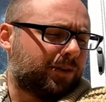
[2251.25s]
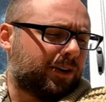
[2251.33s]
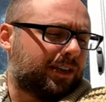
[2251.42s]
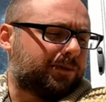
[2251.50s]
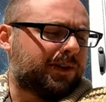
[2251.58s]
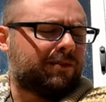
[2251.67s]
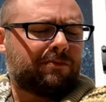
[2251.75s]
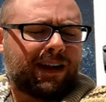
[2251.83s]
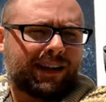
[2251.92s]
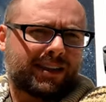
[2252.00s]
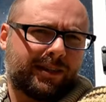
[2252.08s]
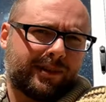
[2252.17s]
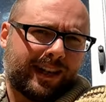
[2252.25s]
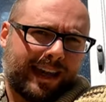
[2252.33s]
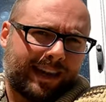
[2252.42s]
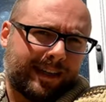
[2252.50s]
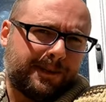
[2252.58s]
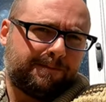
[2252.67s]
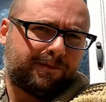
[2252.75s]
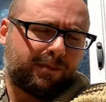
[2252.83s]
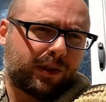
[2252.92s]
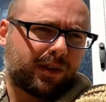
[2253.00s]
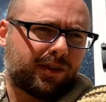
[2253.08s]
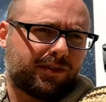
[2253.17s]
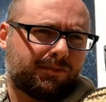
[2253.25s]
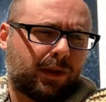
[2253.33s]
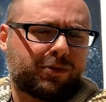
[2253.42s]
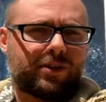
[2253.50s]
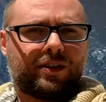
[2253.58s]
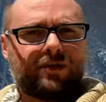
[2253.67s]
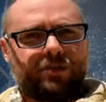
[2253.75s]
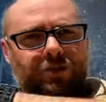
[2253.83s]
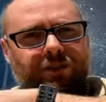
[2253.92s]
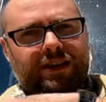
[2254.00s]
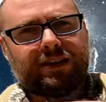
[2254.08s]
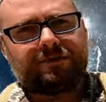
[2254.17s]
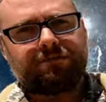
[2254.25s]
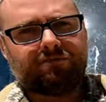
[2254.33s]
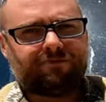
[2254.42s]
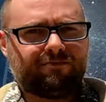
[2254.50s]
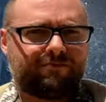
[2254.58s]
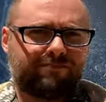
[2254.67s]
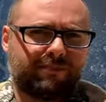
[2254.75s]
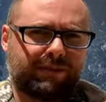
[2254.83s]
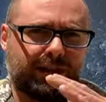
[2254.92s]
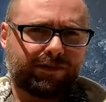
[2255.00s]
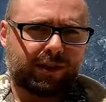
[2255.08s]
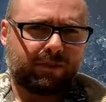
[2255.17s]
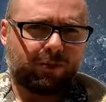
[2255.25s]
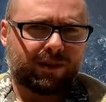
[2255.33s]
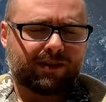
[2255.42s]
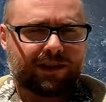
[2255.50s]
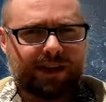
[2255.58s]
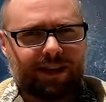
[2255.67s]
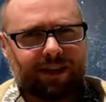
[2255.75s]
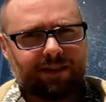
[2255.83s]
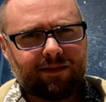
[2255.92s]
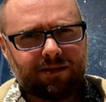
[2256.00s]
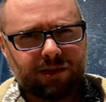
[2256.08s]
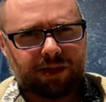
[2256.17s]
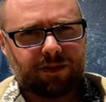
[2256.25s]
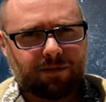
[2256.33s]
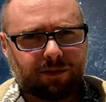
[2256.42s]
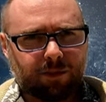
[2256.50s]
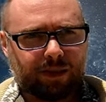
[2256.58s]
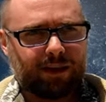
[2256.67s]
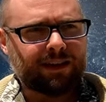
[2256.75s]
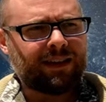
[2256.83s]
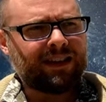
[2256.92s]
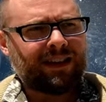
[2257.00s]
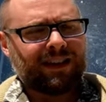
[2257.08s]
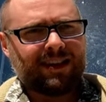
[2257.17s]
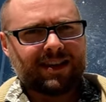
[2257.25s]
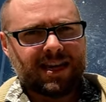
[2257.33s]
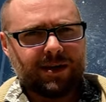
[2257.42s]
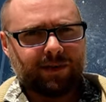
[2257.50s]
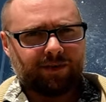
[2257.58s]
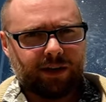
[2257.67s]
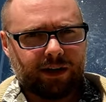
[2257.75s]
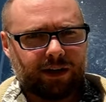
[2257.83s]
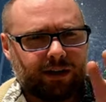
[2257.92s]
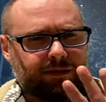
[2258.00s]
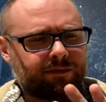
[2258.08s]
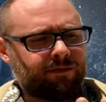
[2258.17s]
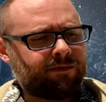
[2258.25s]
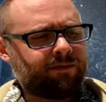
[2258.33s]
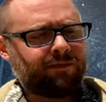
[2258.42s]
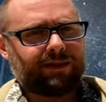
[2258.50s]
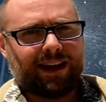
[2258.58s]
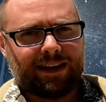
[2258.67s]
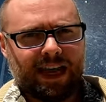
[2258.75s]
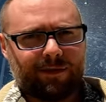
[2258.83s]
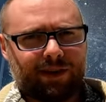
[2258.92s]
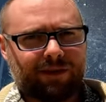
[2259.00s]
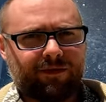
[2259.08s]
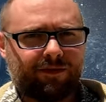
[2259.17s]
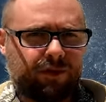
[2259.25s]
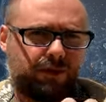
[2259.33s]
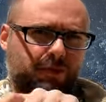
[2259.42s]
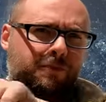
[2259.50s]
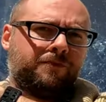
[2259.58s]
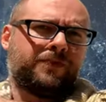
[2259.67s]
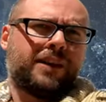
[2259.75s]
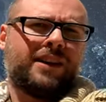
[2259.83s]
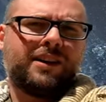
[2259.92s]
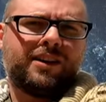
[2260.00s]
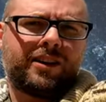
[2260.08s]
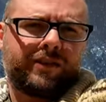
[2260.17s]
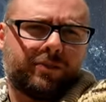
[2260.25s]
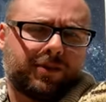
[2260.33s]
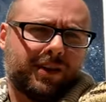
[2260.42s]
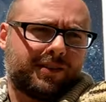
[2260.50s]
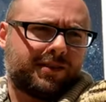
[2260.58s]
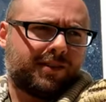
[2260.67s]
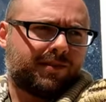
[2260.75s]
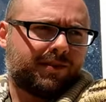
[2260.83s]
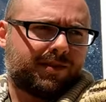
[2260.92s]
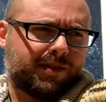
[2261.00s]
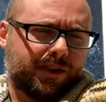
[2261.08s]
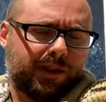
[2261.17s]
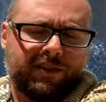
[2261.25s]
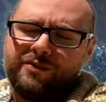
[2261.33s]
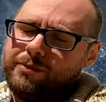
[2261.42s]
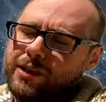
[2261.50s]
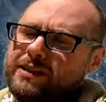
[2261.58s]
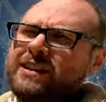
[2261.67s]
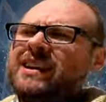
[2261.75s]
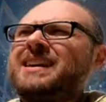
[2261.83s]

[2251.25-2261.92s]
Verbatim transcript: frame might come in handy, because most of them you can lift up one side, check your print, and keep a very dynamic view of the process itself. But